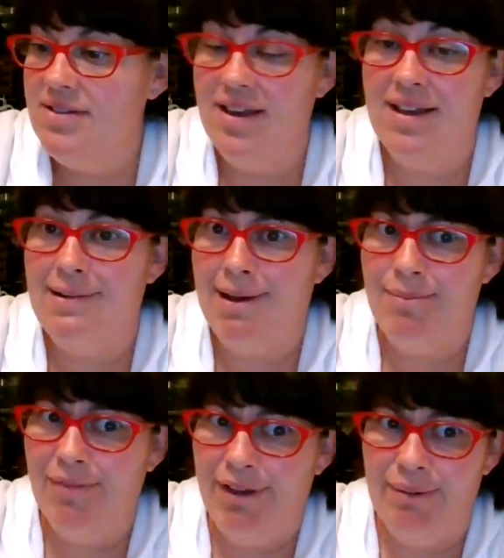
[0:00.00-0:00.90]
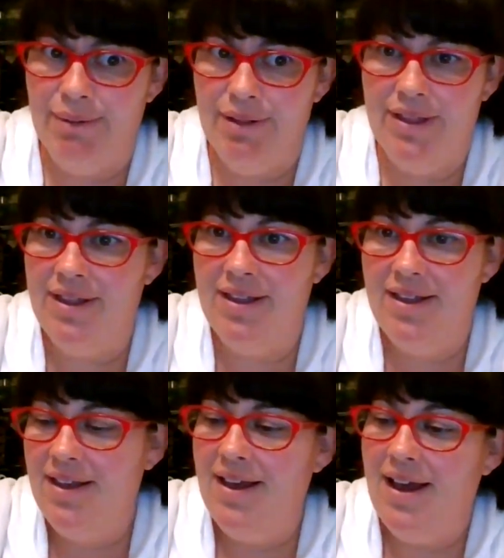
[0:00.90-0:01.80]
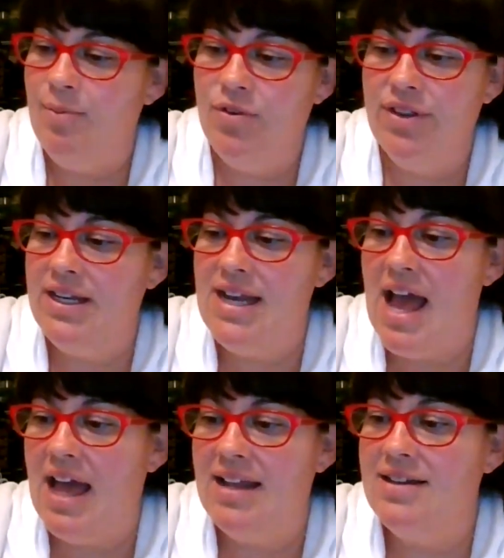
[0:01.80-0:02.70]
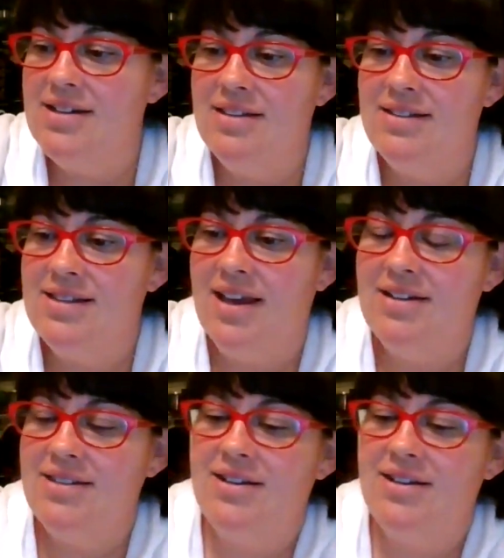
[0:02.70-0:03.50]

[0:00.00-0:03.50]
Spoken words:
Again, I'm really not into this kind of